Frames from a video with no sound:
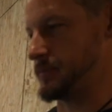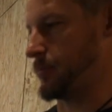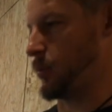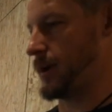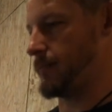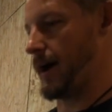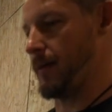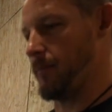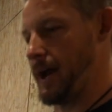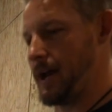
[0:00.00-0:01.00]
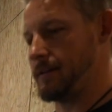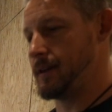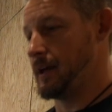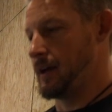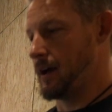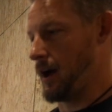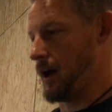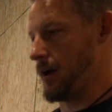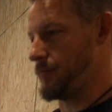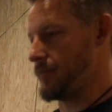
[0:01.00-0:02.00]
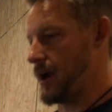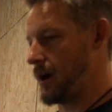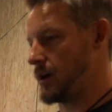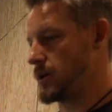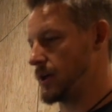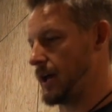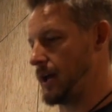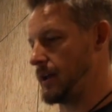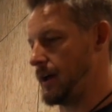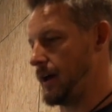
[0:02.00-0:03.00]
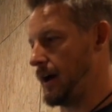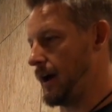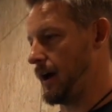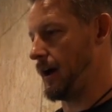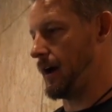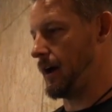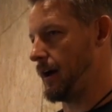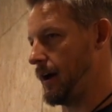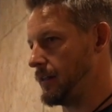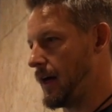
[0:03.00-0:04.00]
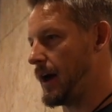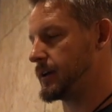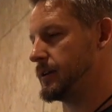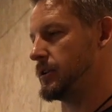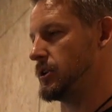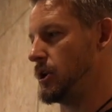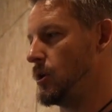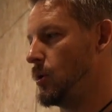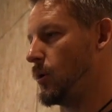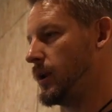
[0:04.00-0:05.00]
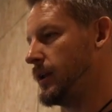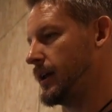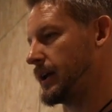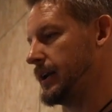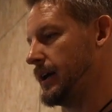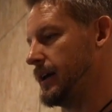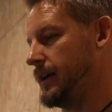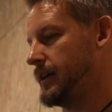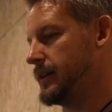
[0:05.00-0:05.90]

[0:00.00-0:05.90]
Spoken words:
supported by the brand. There you can unlock new and kind of